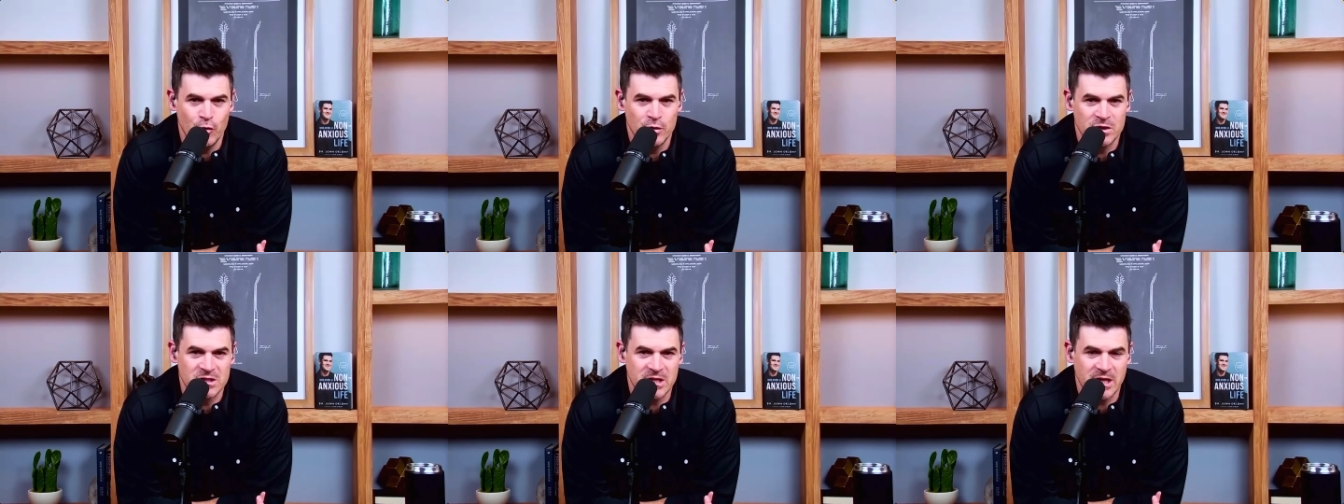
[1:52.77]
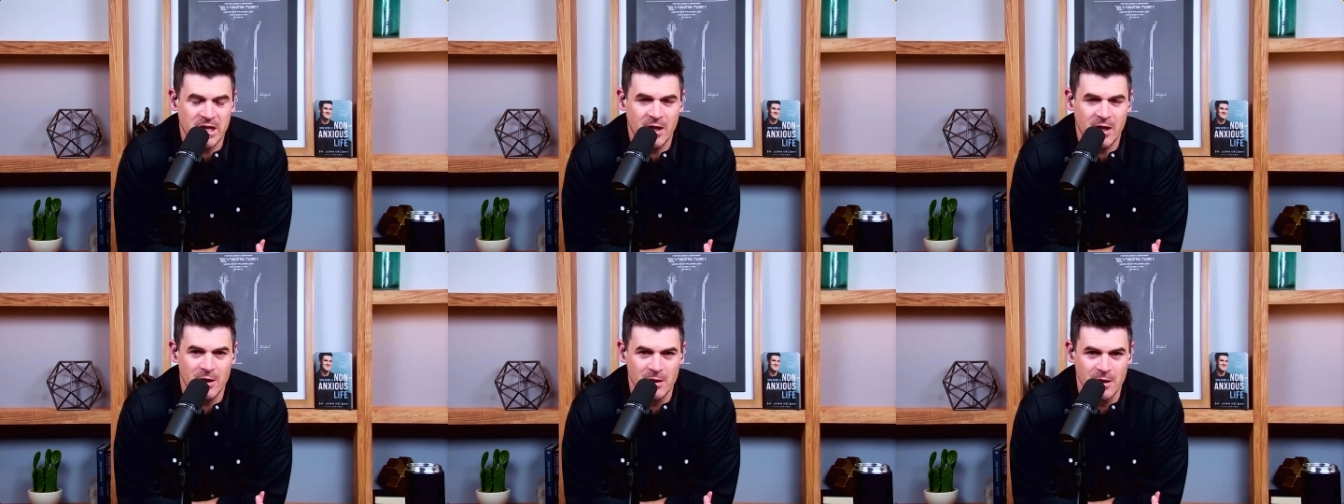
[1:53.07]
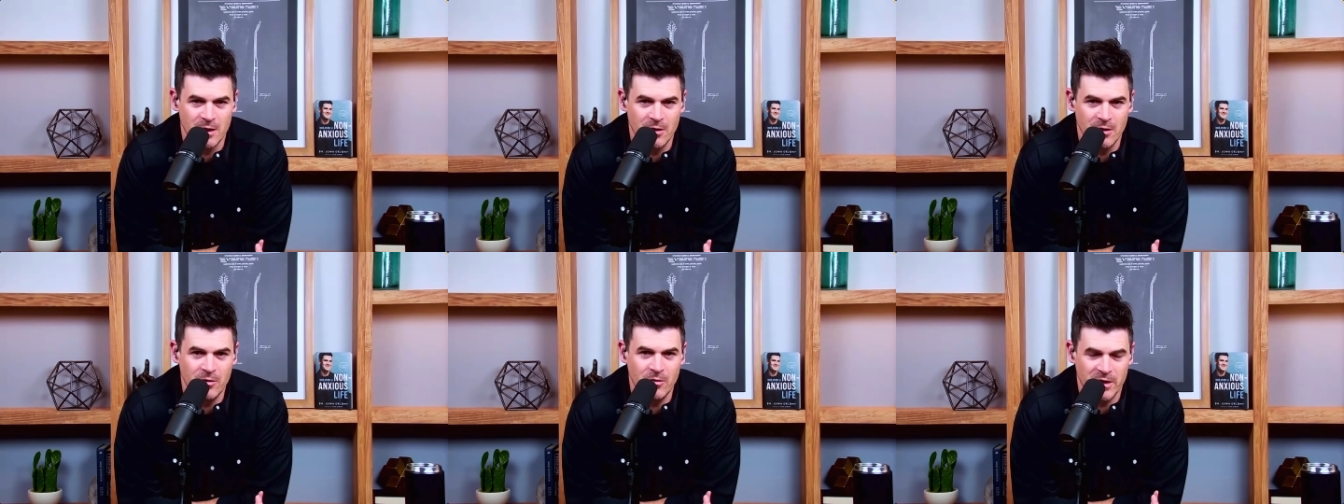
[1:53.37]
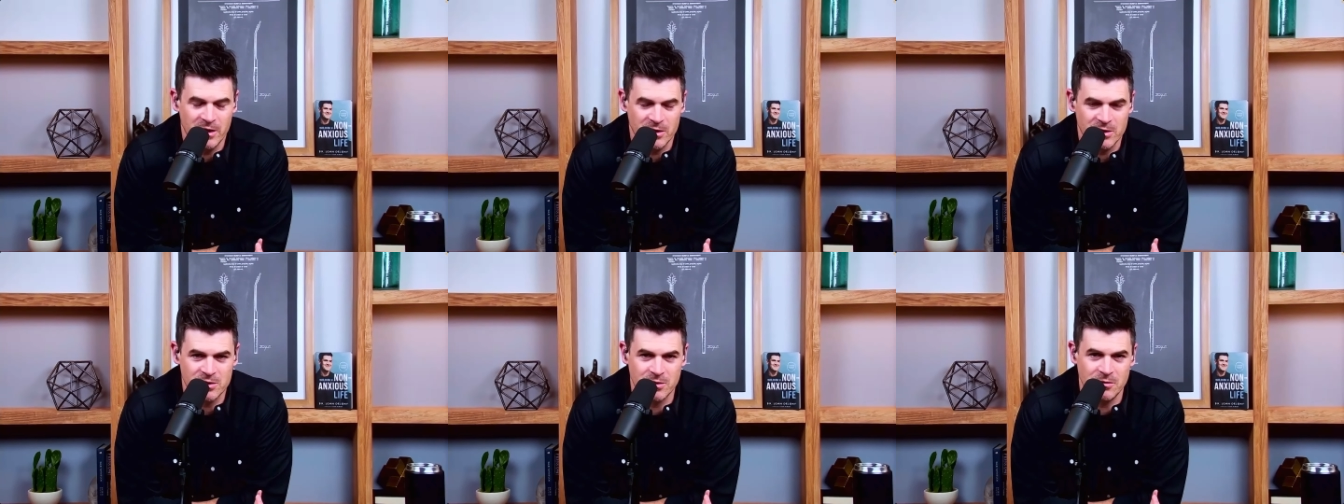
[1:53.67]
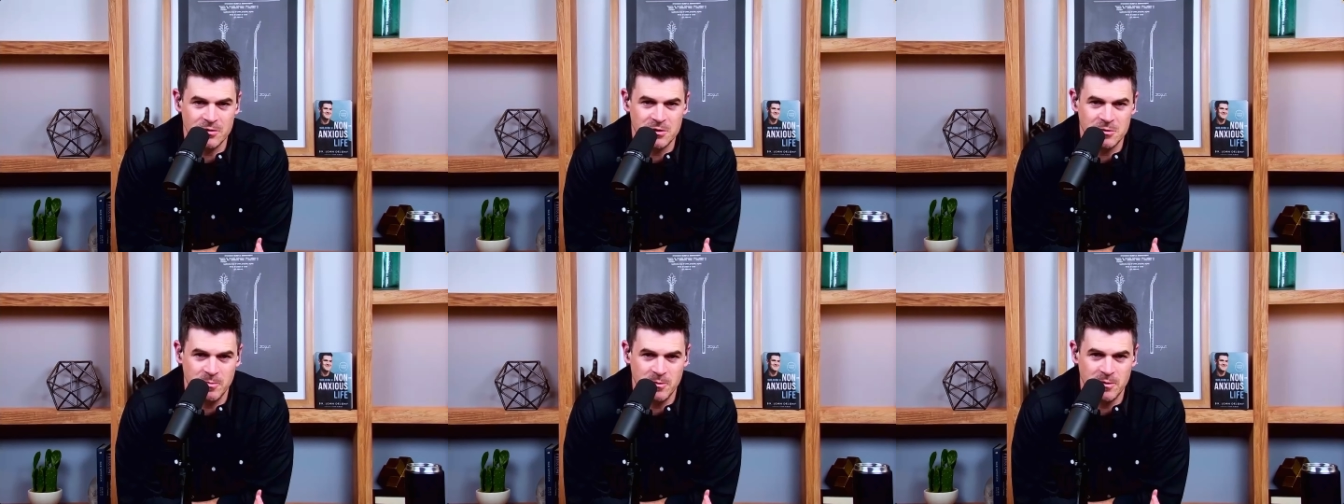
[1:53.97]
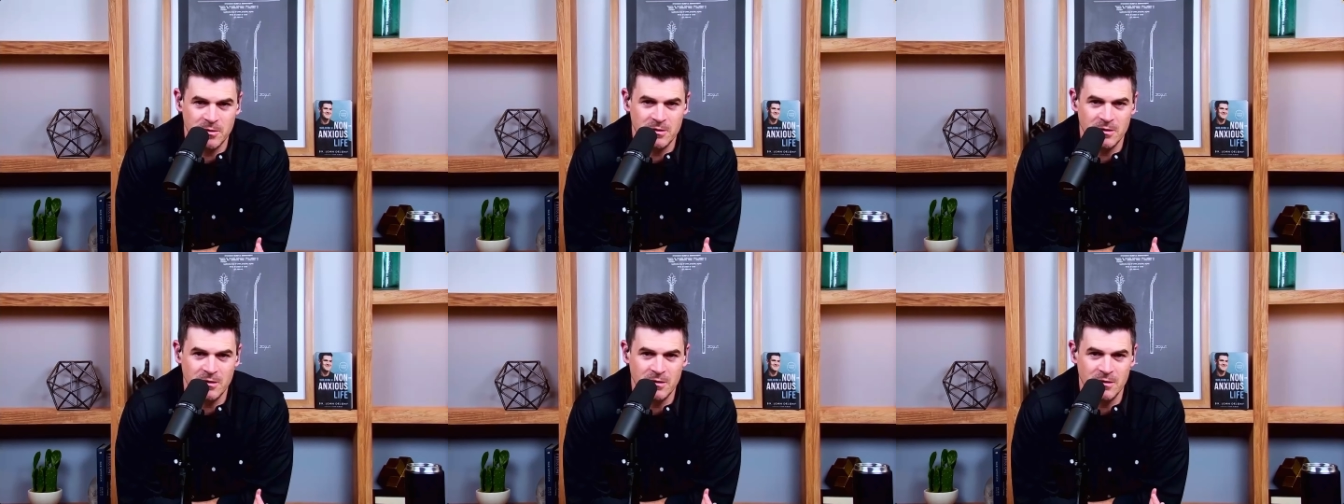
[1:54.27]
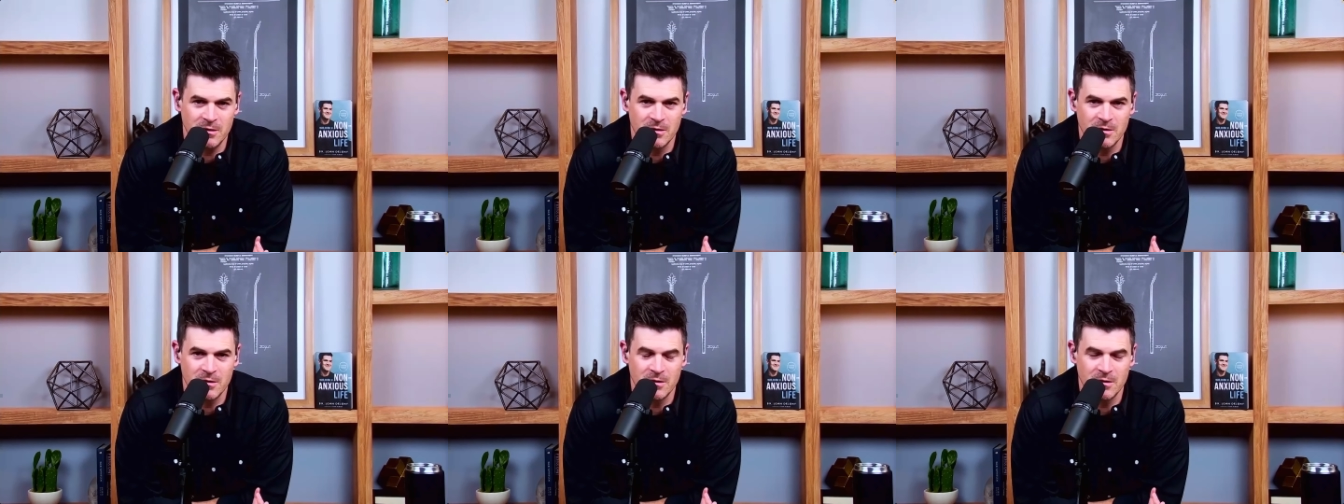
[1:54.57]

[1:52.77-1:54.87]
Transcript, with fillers: say hello at a church building,